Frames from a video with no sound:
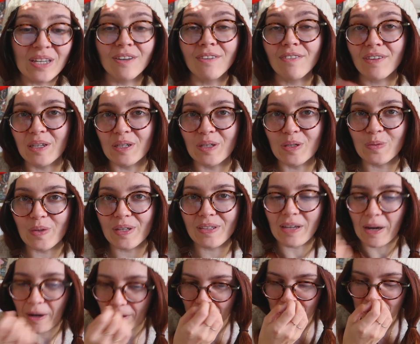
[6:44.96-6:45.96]
Fingering weight
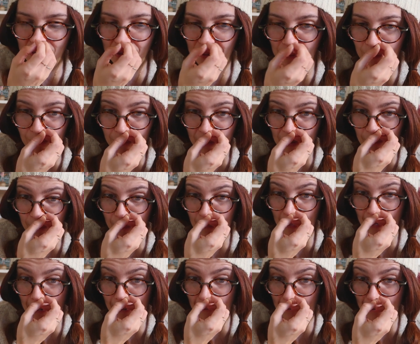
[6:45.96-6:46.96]
yarn, so yeah,
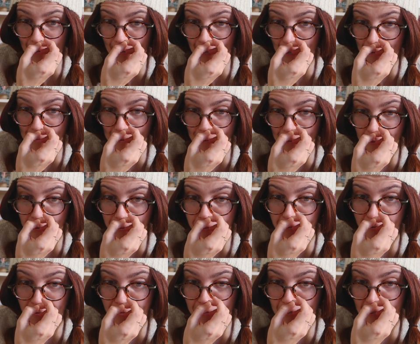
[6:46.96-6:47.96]
I already have a lot of
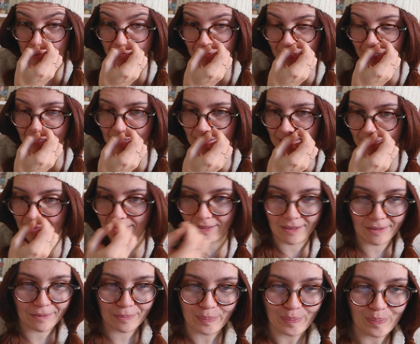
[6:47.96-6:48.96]
socks that I've knit, and
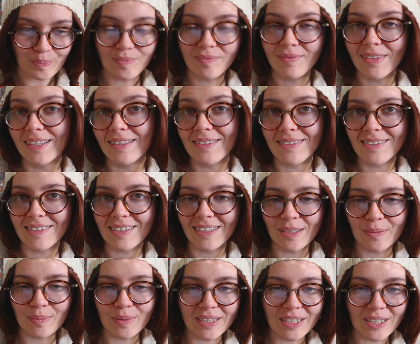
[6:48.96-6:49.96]
this is
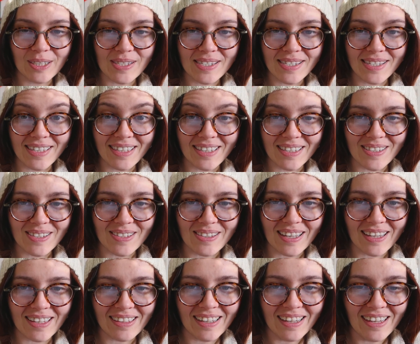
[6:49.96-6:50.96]
gonna be a good sink into
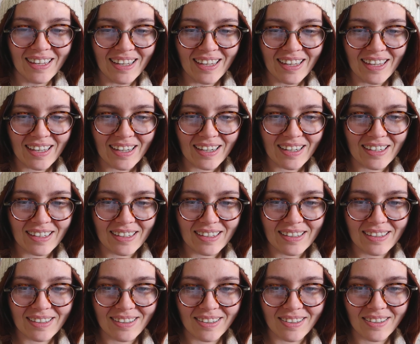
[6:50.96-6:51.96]
that
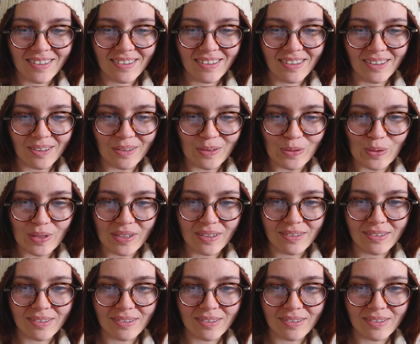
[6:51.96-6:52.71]
little